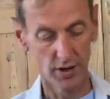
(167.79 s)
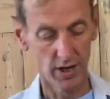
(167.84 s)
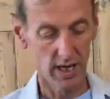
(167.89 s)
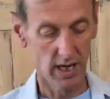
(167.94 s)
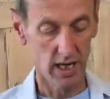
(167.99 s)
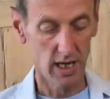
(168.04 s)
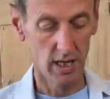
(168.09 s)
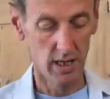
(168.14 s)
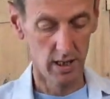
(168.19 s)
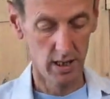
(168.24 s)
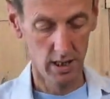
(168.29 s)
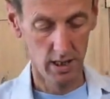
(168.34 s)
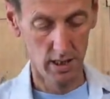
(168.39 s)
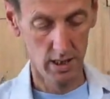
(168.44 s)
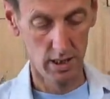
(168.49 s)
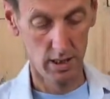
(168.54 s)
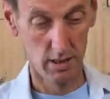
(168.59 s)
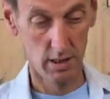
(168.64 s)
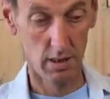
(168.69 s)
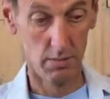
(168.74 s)
the
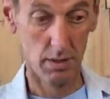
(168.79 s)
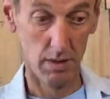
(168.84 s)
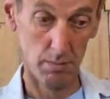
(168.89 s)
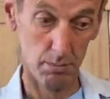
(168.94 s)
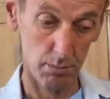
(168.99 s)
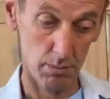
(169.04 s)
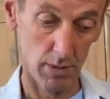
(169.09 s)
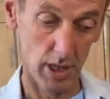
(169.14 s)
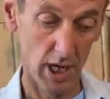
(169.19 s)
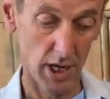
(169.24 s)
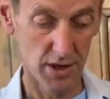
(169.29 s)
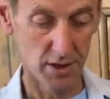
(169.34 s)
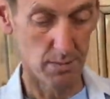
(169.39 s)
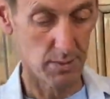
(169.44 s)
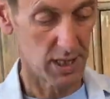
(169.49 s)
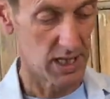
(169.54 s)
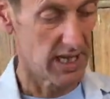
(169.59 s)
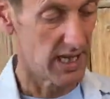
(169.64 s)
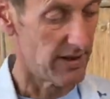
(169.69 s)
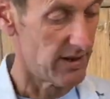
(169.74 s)
other
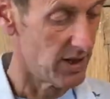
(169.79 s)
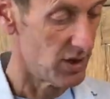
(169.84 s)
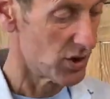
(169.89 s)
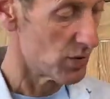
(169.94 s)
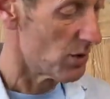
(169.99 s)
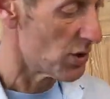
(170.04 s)
materials,